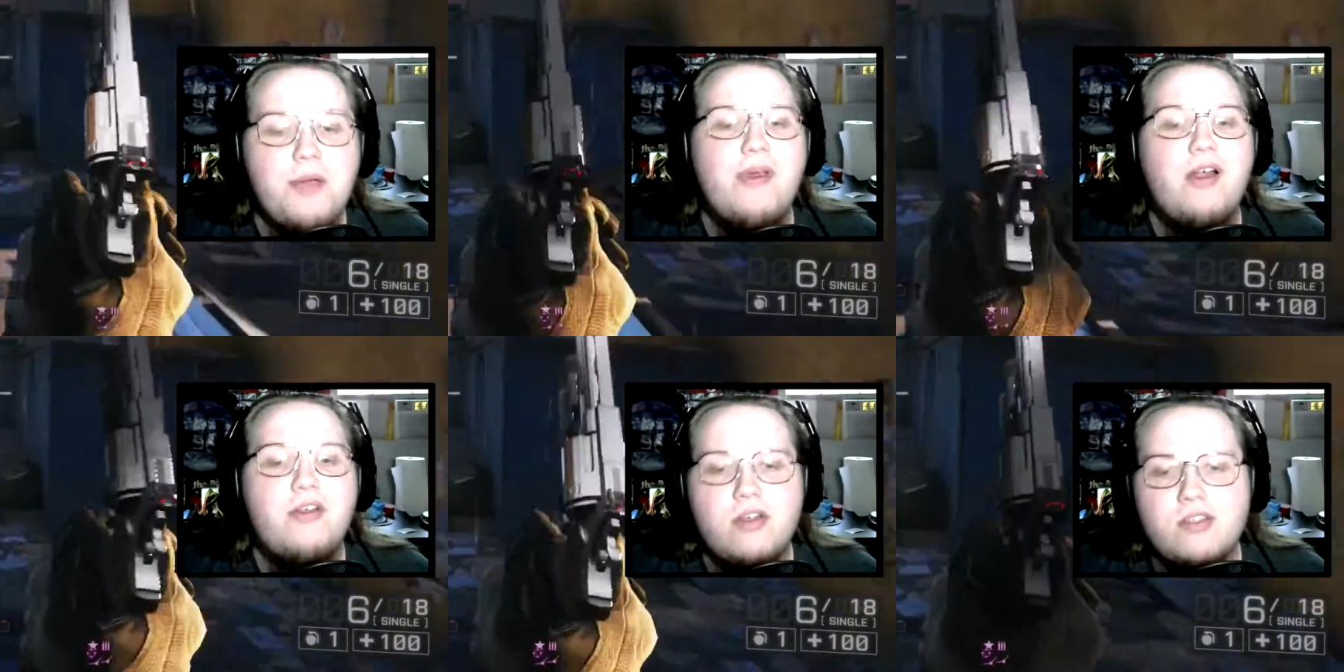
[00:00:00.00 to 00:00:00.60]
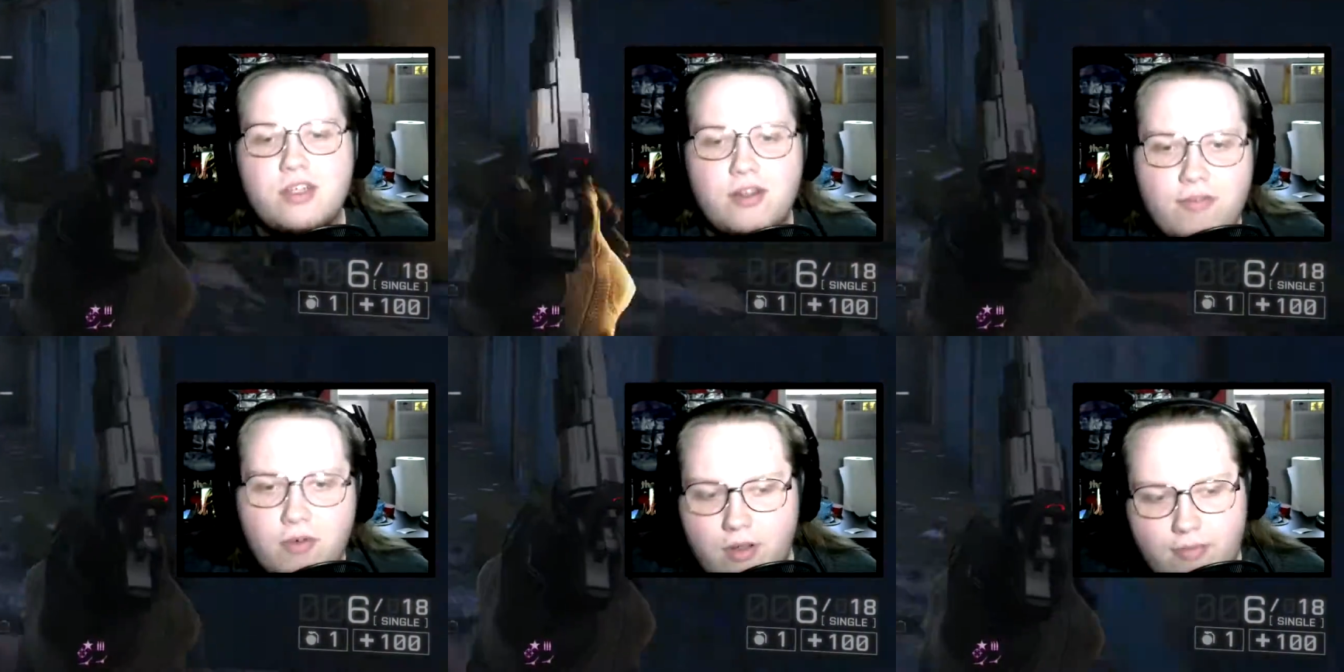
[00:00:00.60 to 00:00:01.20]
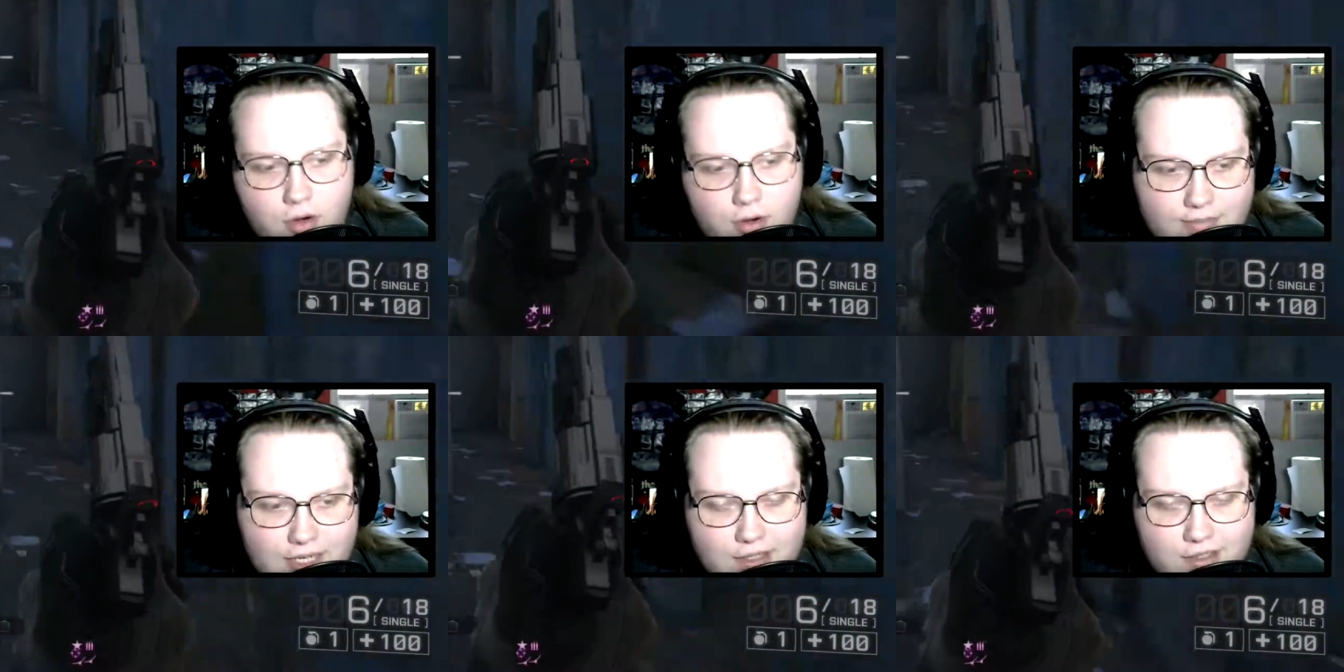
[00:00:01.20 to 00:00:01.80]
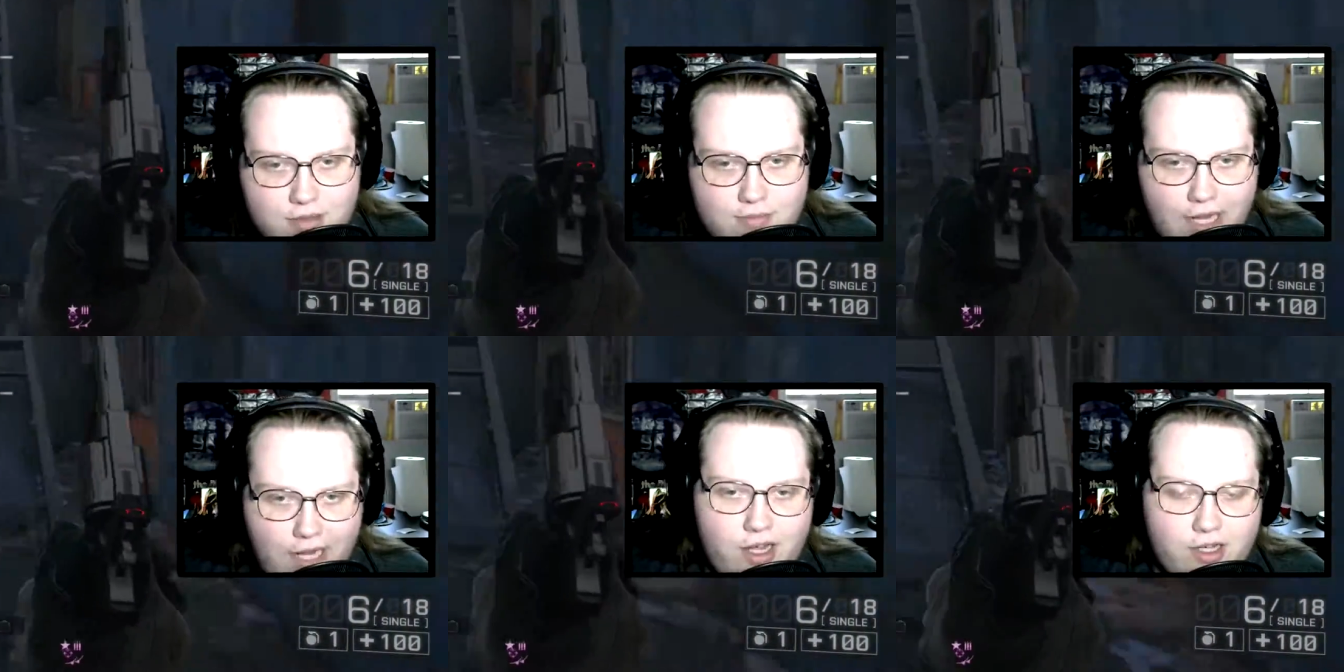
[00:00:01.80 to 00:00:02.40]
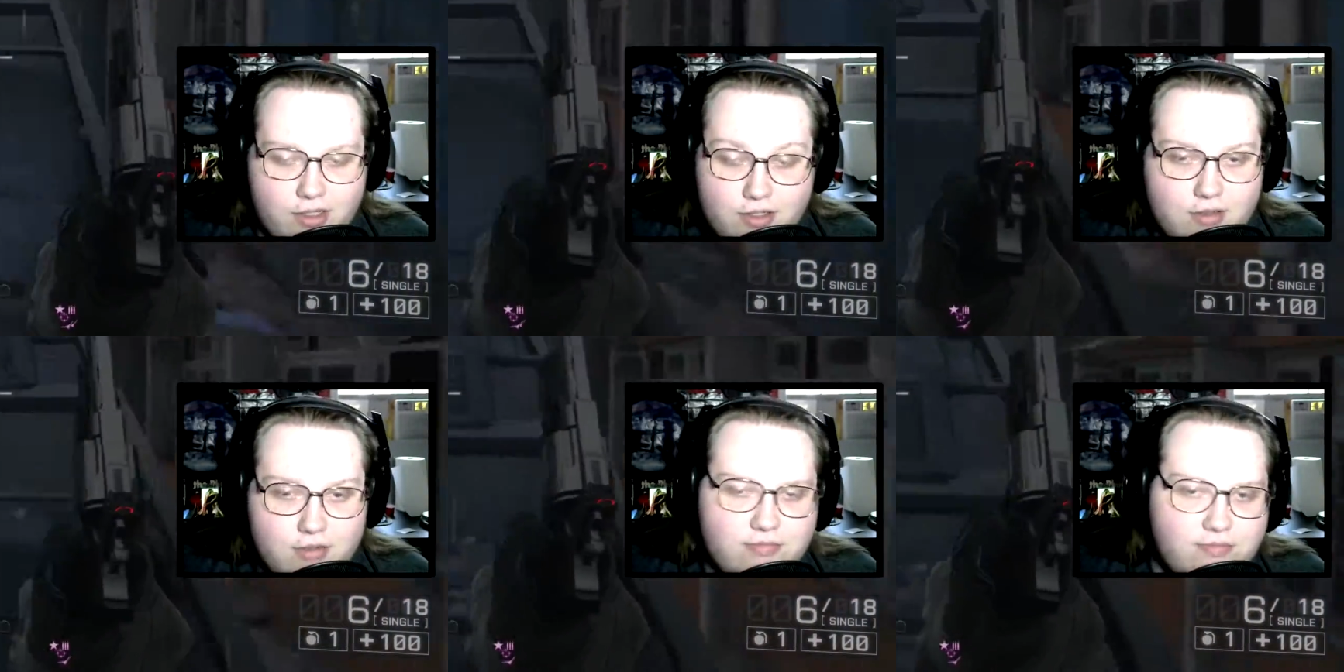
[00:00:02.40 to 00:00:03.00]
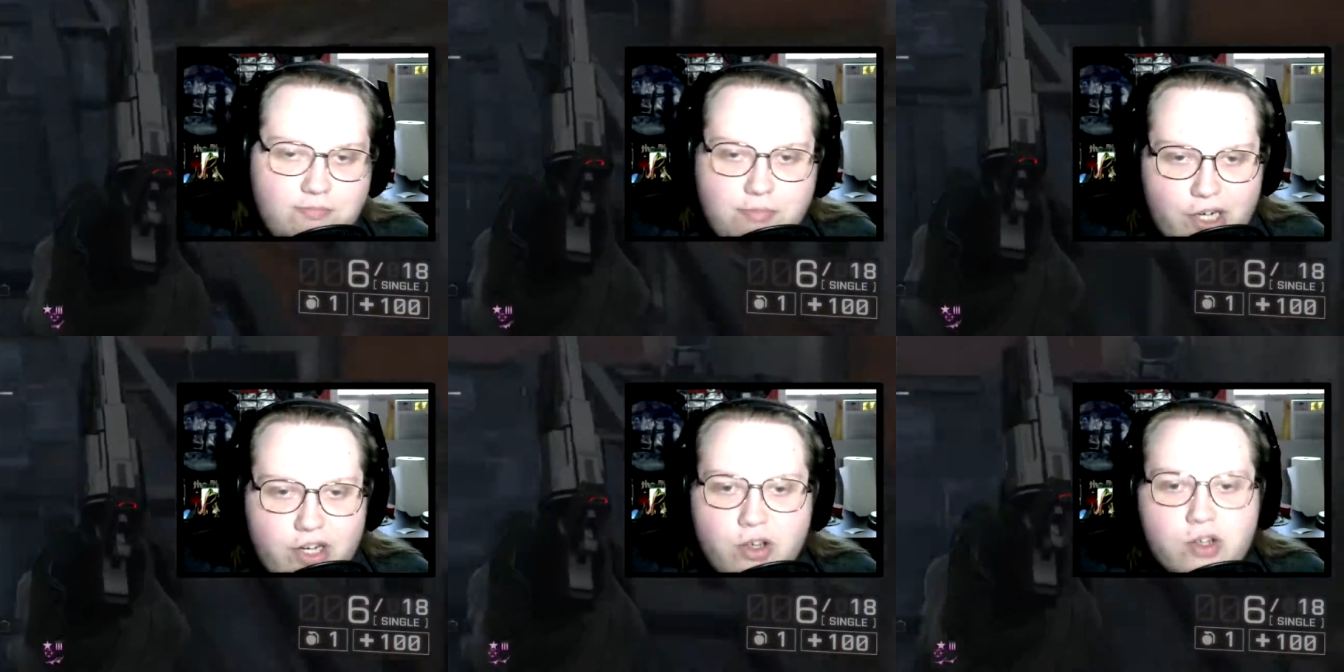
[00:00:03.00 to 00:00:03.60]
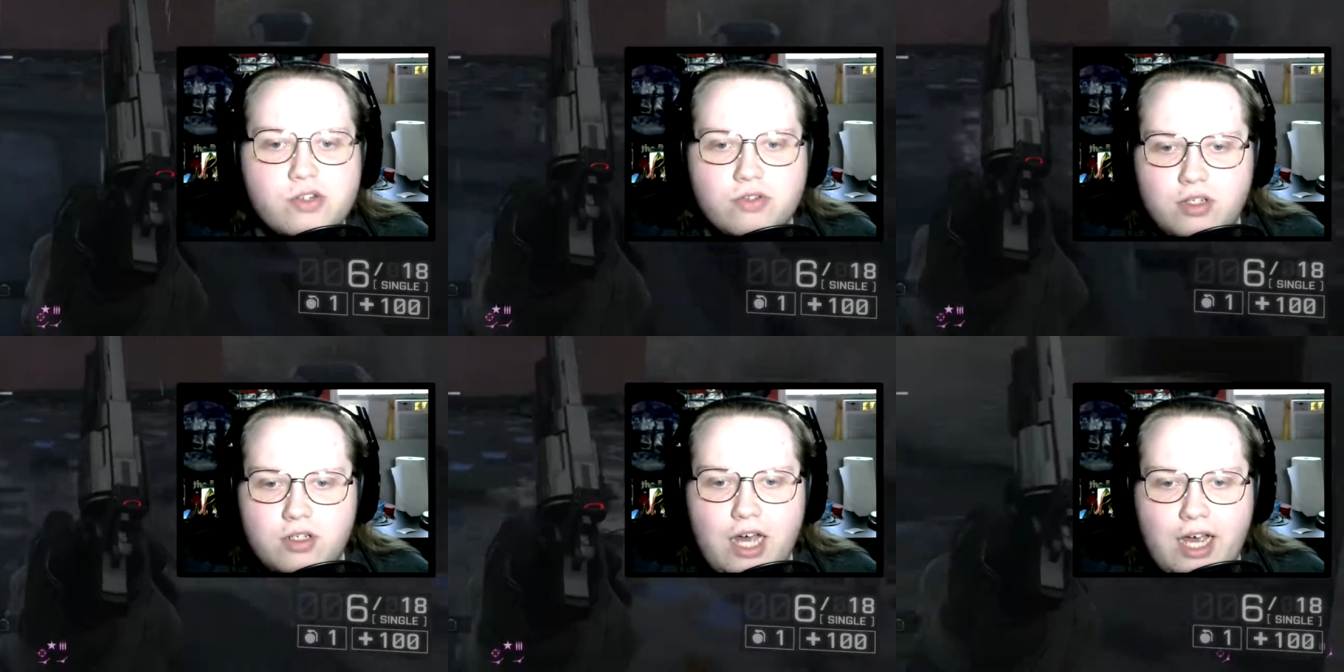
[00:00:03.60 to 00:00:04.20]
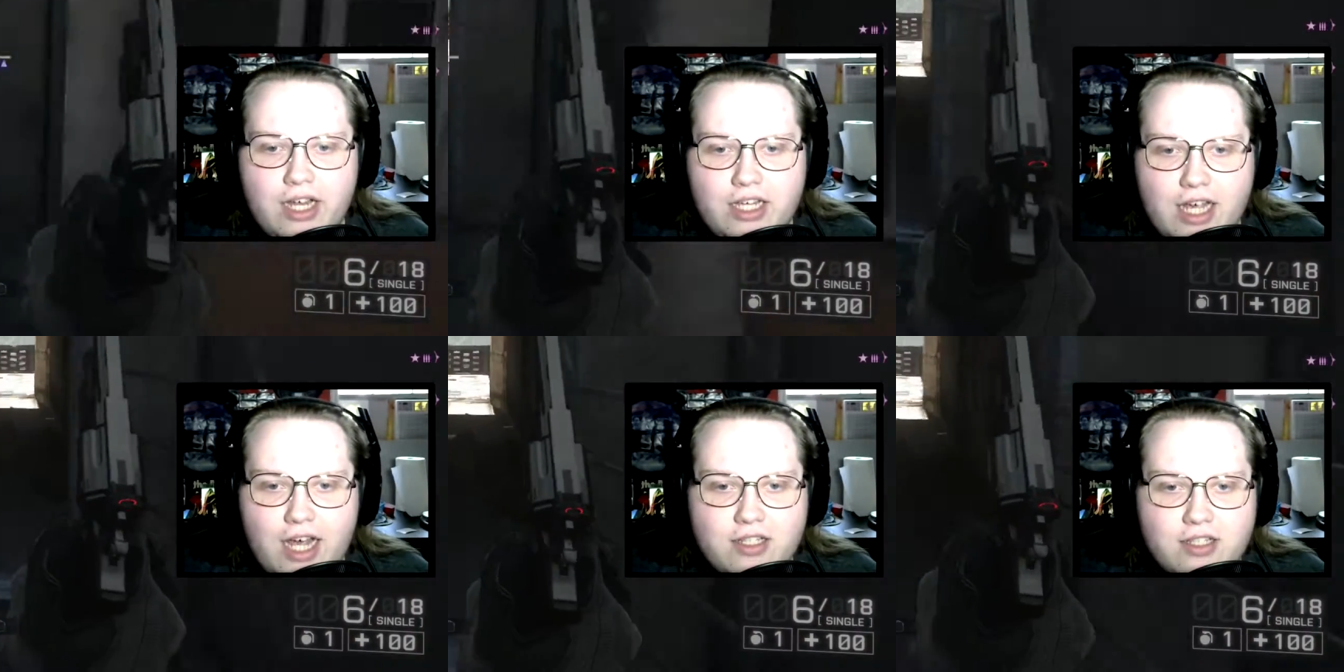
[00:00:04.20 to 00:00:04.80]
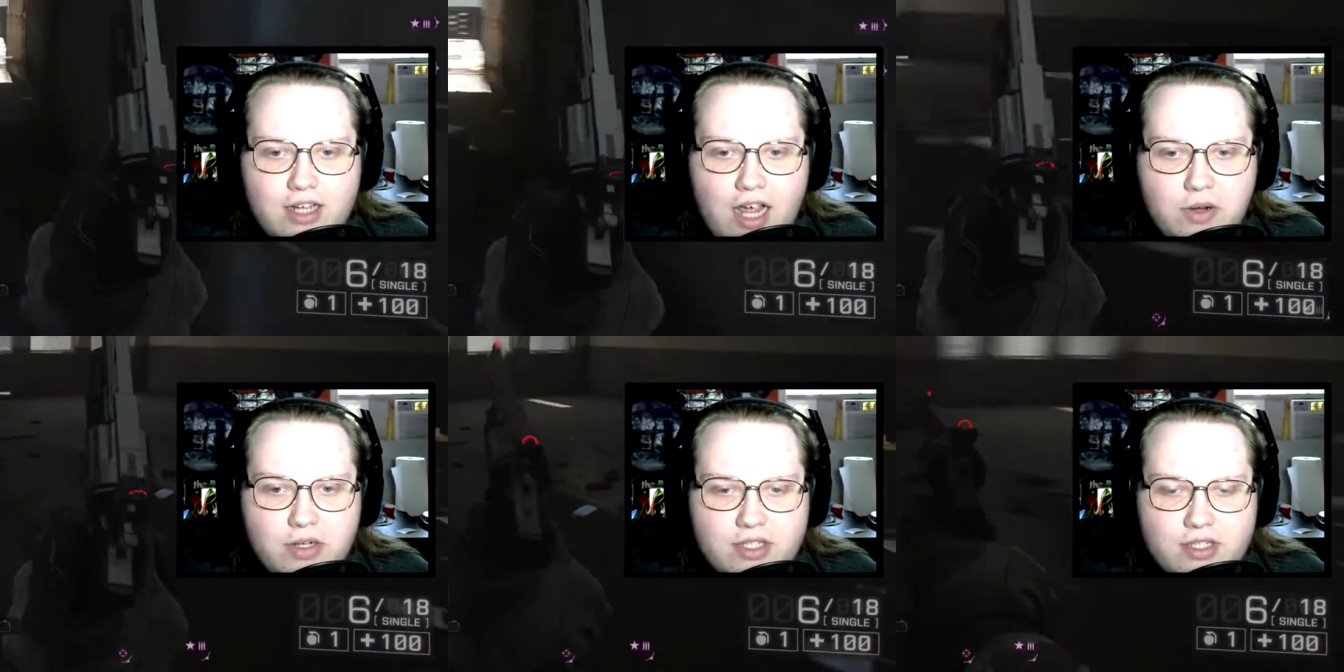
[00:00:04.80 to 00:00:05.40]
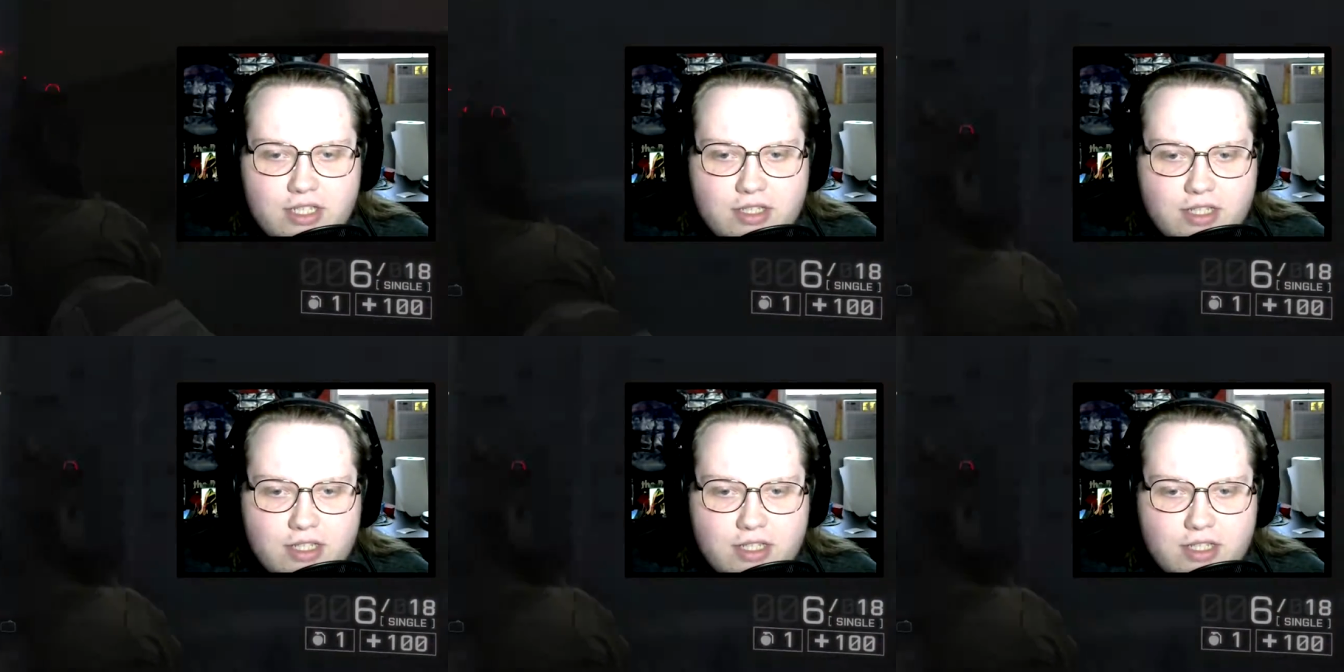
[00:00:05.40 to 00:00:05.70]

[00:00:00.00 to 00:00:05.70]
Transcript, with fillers: we are using the forty-four Magnum as per usual, I guess. Now it's it's